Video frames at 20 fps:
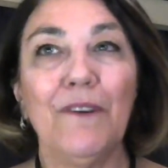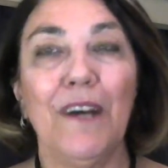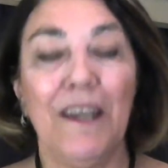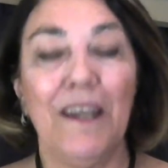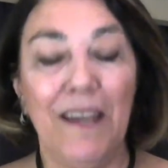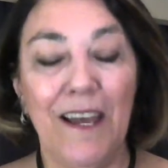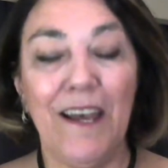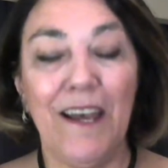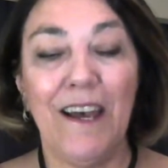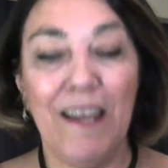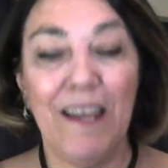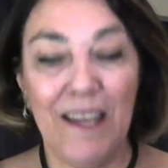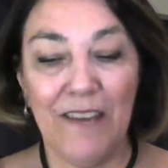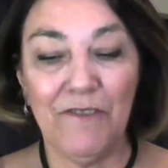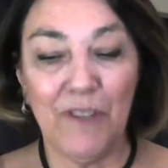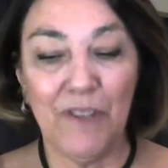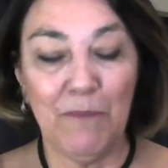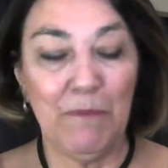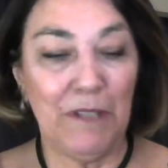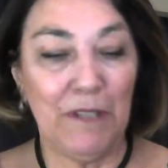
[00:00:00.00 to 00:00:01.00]
I
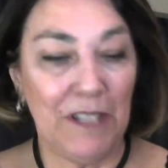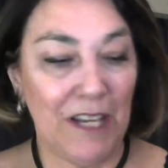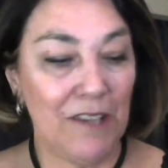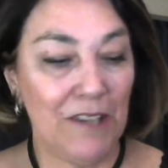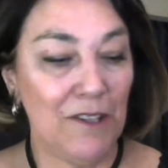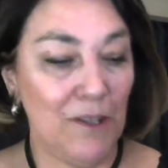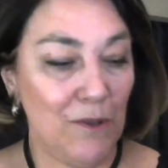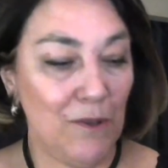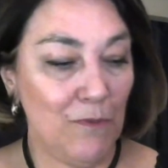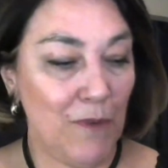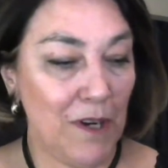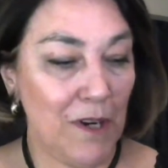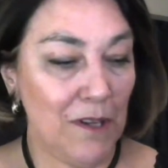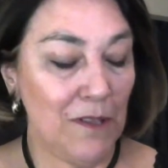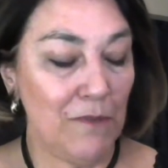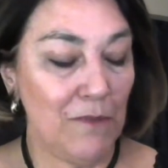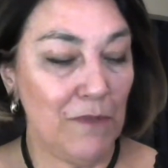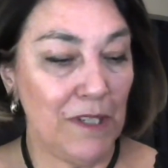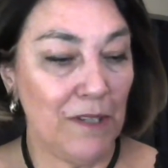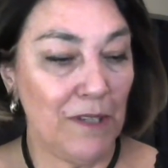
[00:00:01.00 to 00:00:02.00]
have to tell you that one
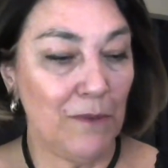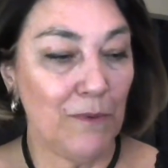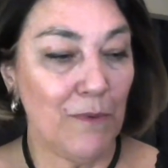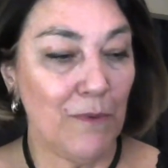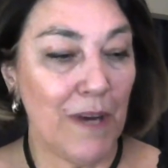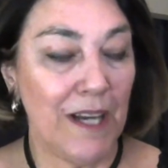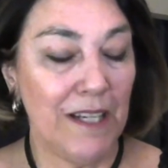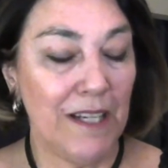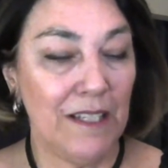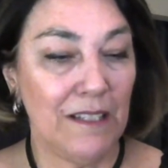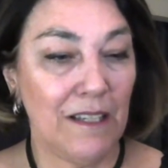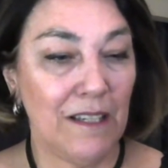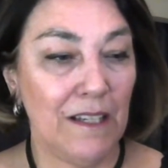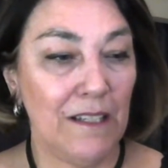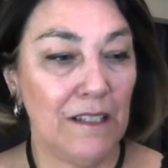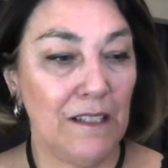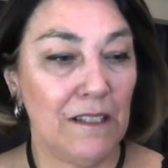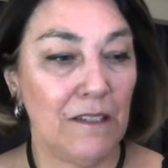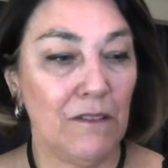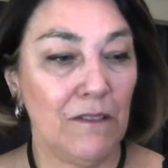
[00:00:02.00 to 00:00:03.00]
of the reasons why I
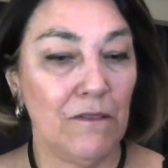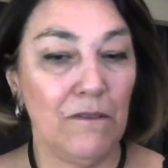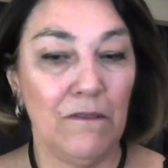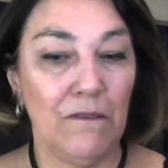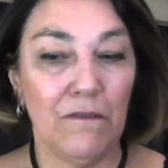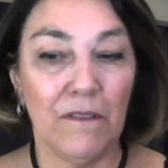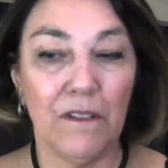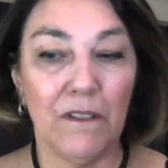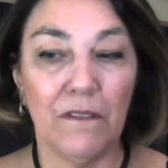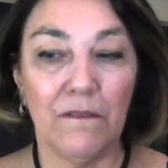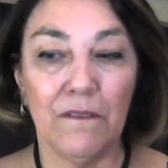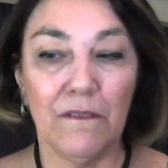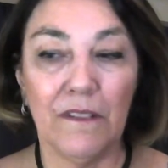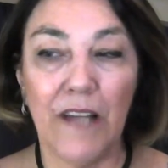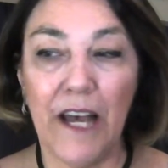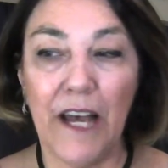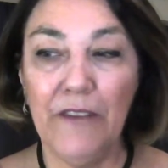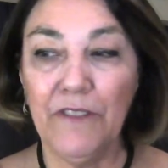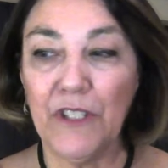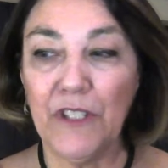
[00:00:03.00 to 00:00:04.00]
decided to
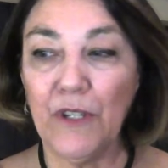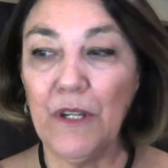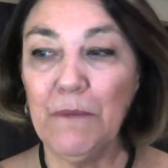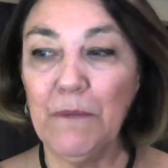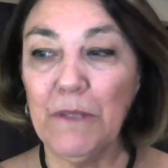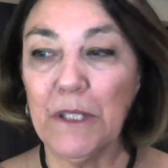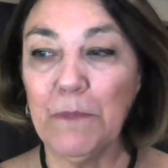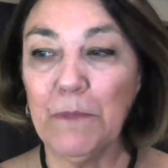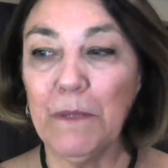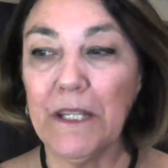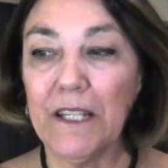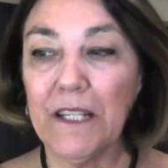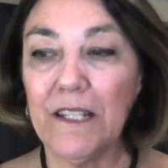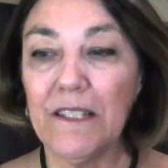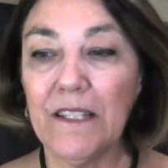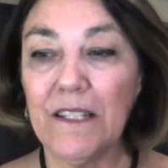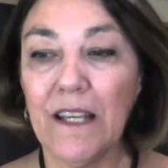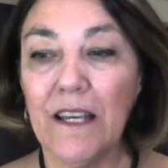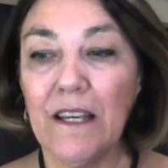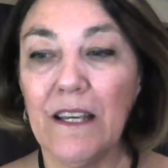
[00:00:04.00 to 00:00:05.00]
live stream is
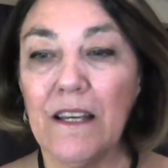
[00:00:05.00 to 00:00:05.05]
because